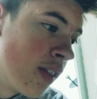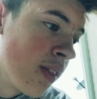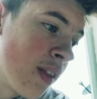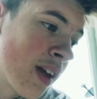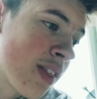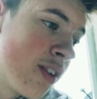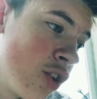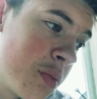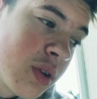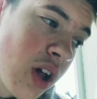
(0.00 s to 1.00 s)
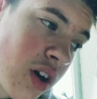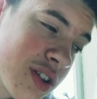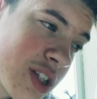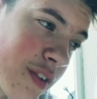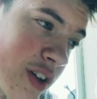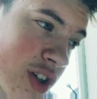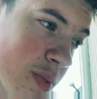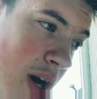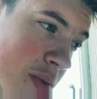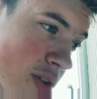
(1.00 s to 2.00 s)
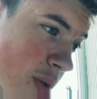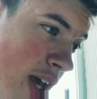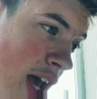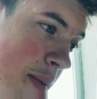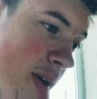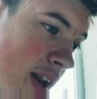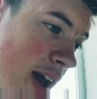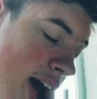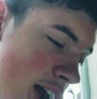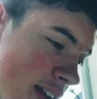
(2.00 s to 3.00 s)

like the Duplicolor self-etching primer is okay, but it has